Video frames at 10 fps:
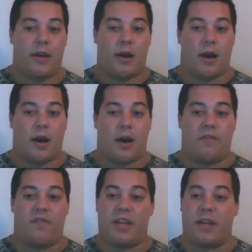
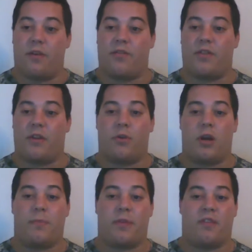videos that are put
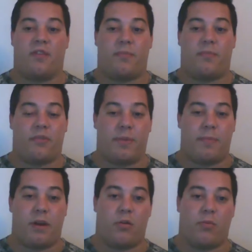up that's supposed to be
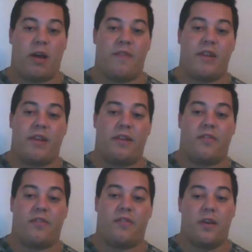paranormal
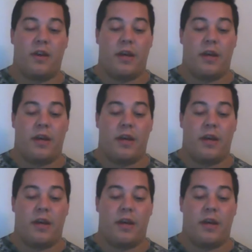evidence,